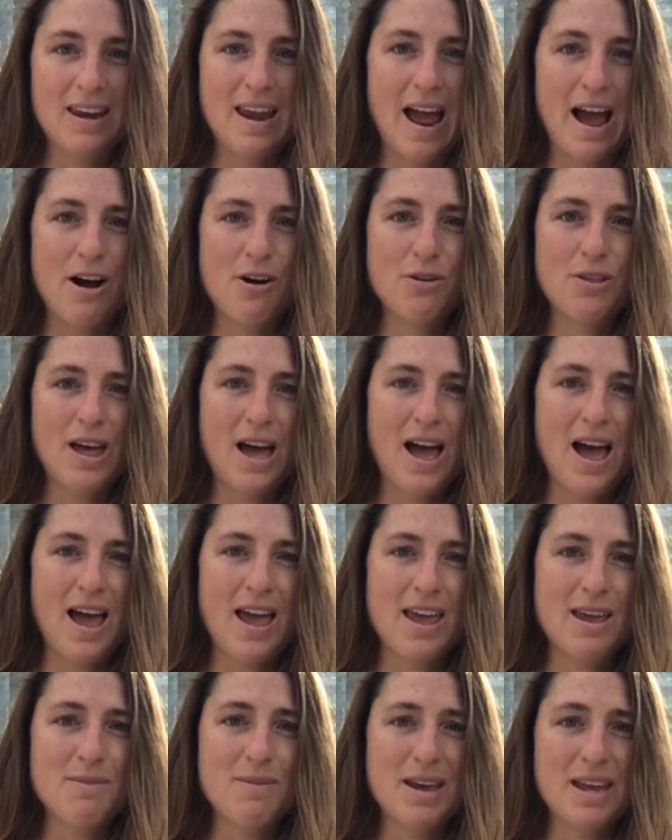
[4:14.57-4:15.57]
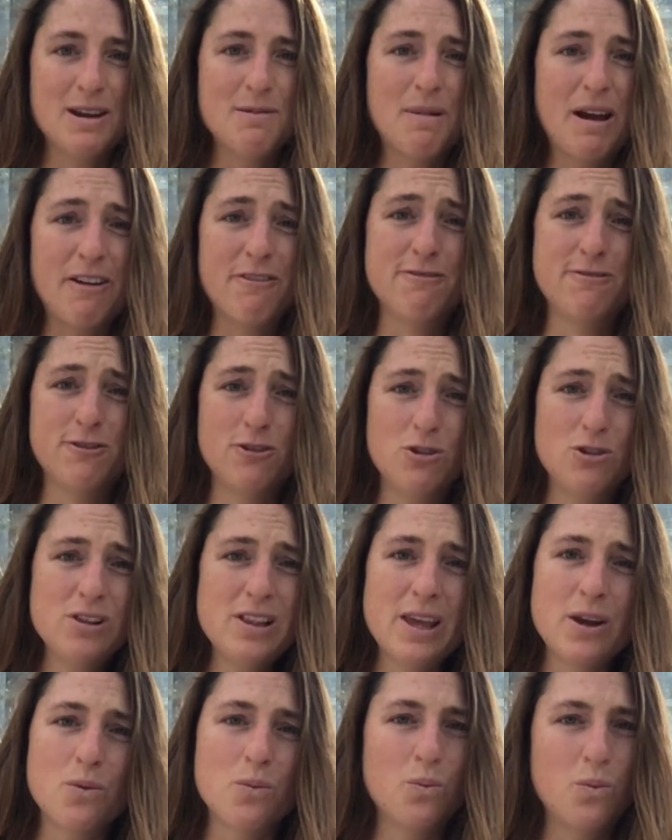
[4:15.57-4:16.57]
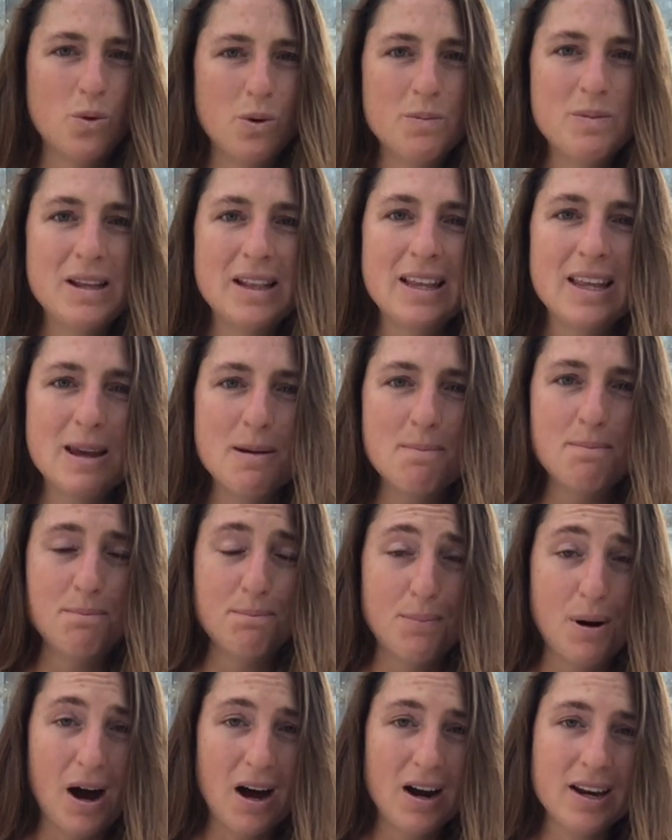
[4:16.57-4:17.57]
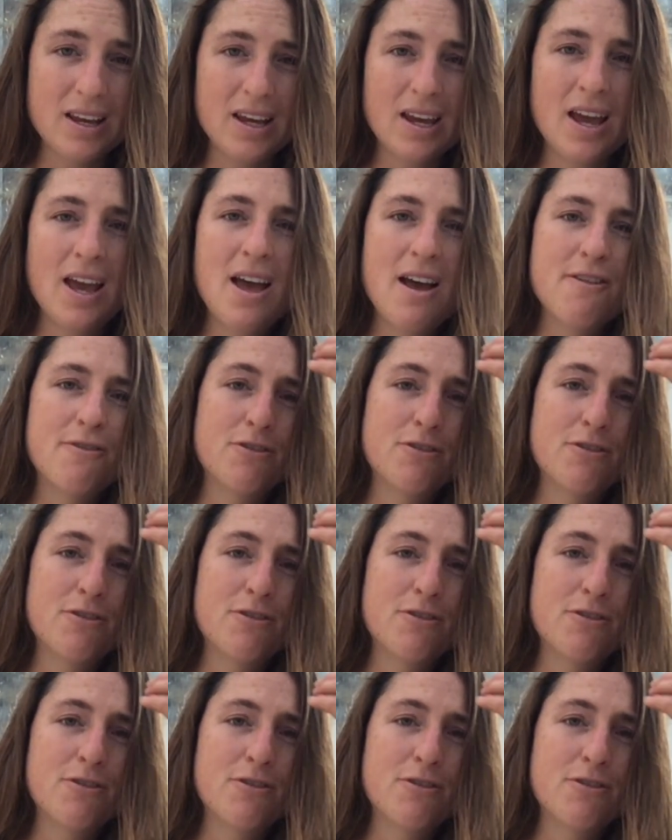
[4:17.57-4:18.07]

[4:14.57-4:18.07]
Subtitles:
now that I am in my full, like, womanly body.